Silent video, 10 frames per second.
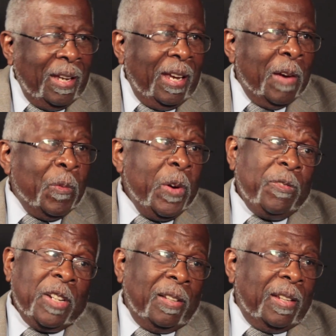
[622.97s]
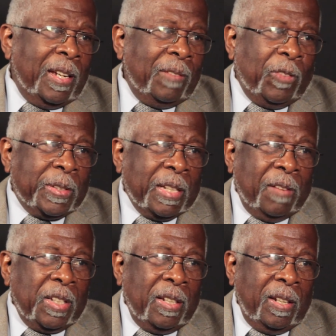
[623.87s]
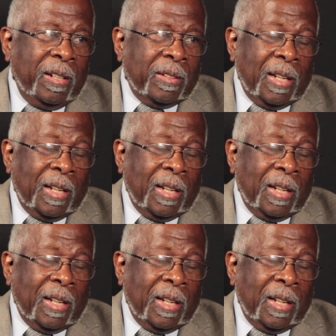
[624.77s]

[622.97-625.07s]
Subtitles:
And we've done that for 7 years.